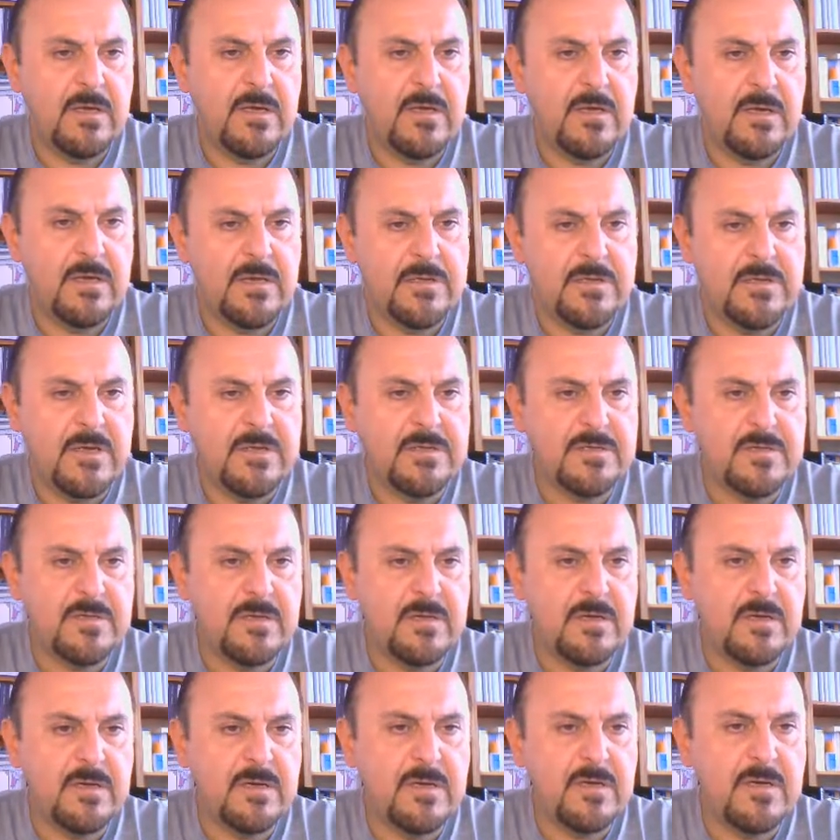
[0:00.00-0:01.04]
Just
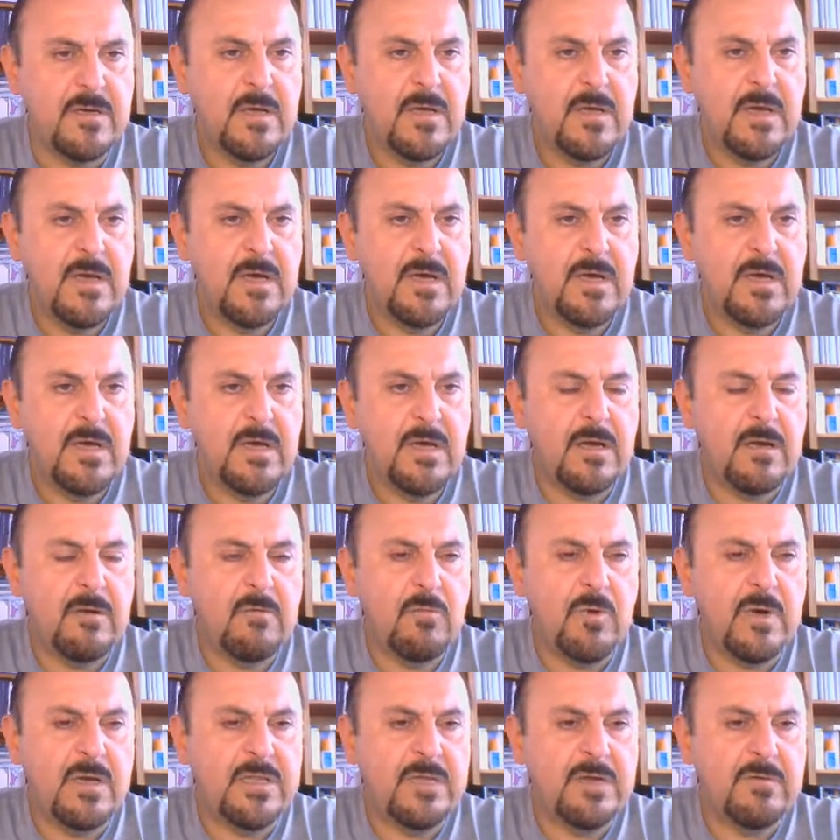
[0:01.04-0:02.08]

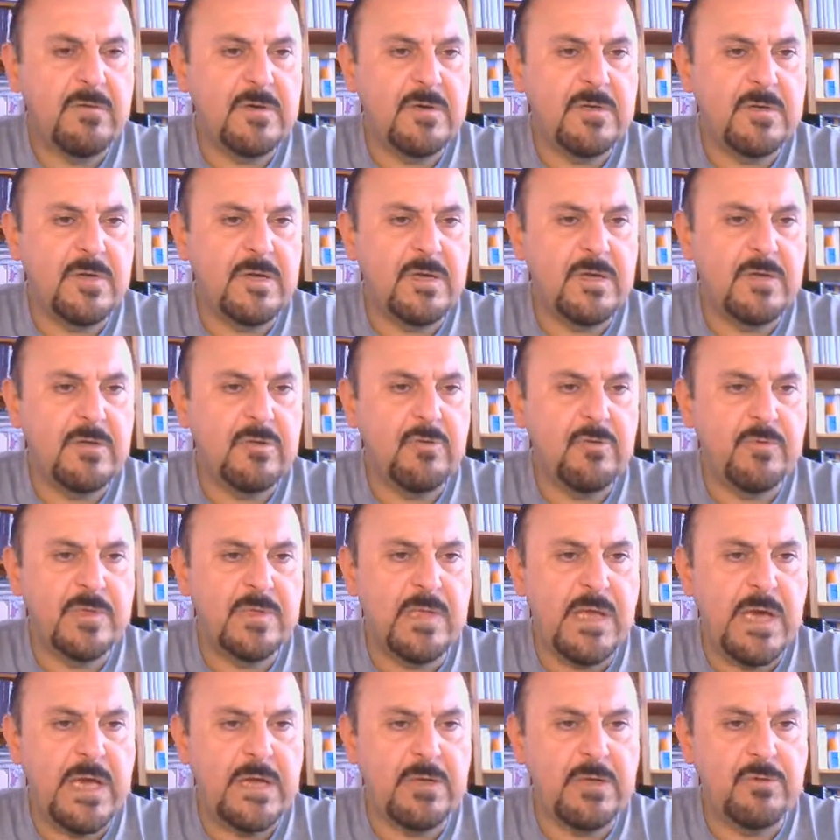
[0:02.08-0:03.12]
whatever you would
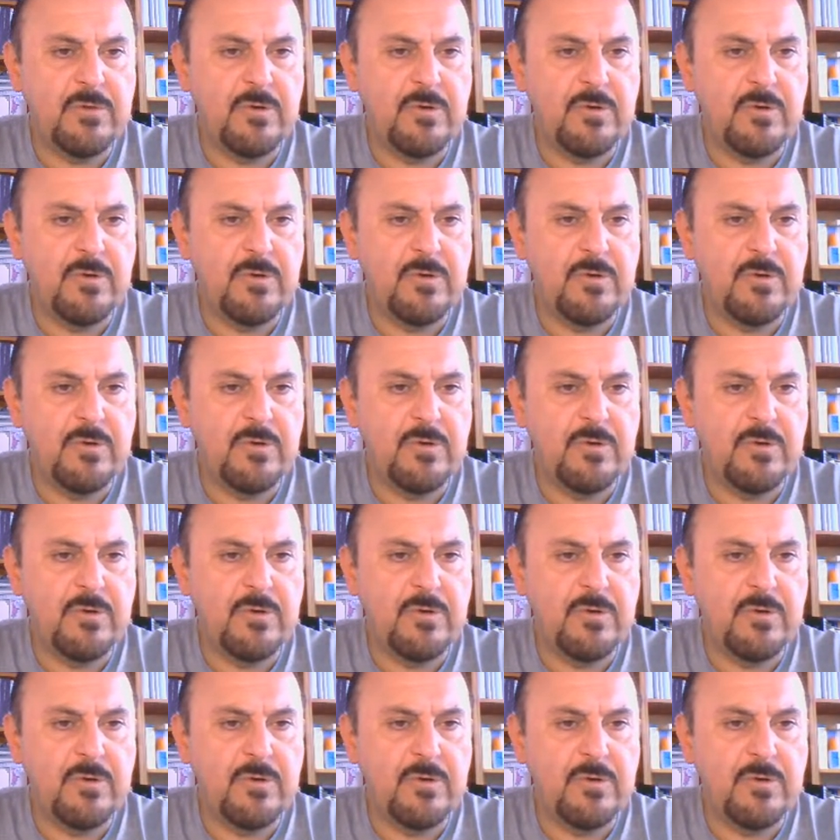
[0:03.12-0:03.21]
like